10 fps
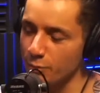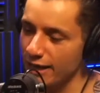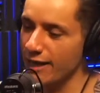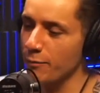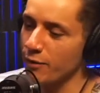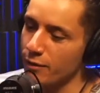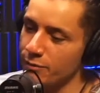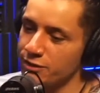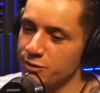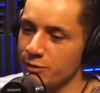Blackout Pod,
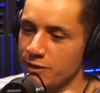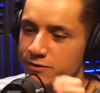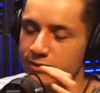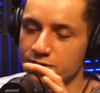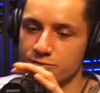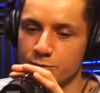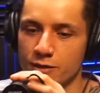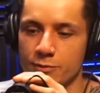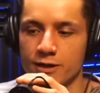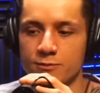Binges, Benders, Tales from
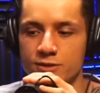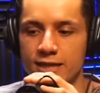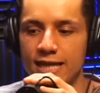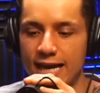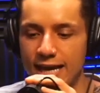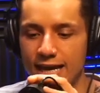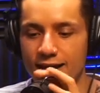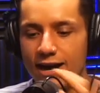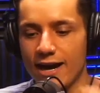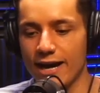Rock Bottom. Today,
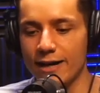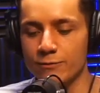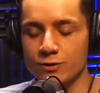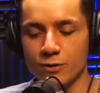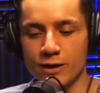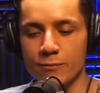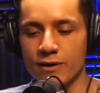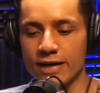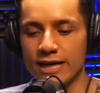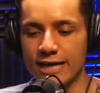I am joined
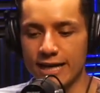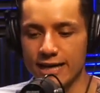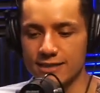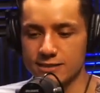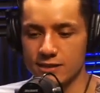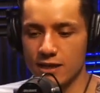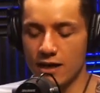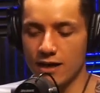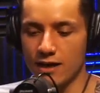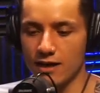by a guest,
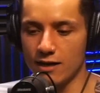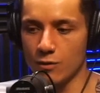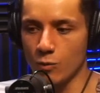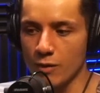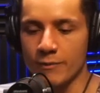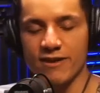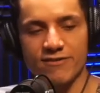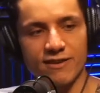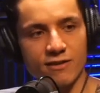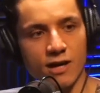one of my
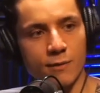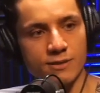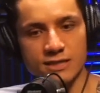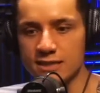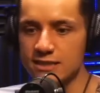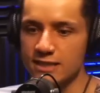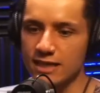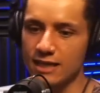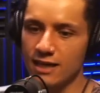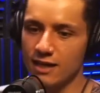favorite comics in the
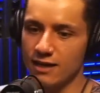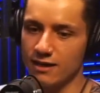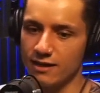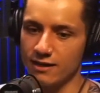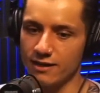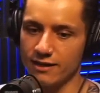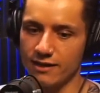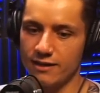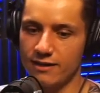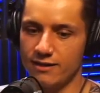city.
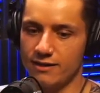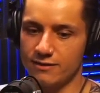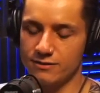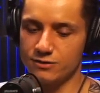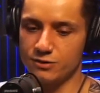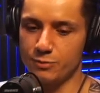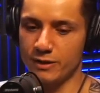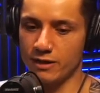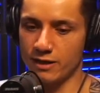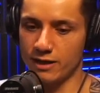She's
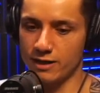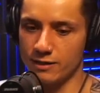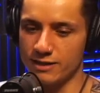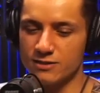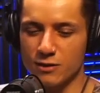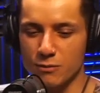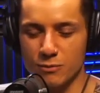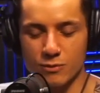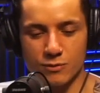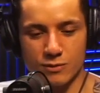been on, it's
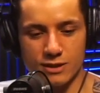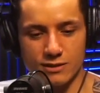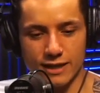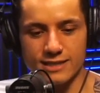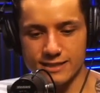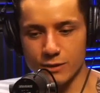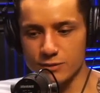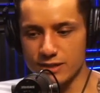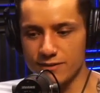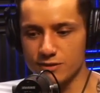called Lights Out
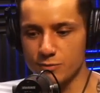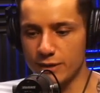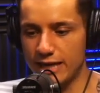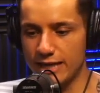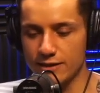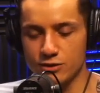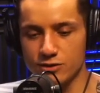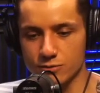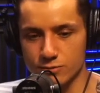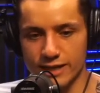with David Spade.
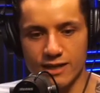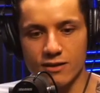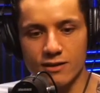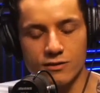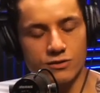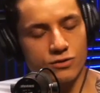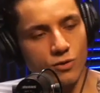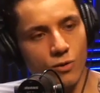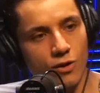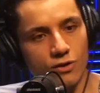She's a regular at the
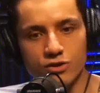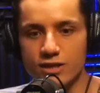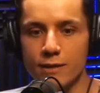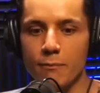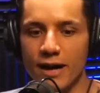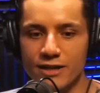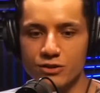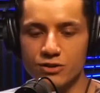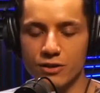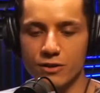store. She did my
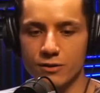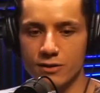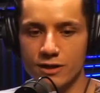show.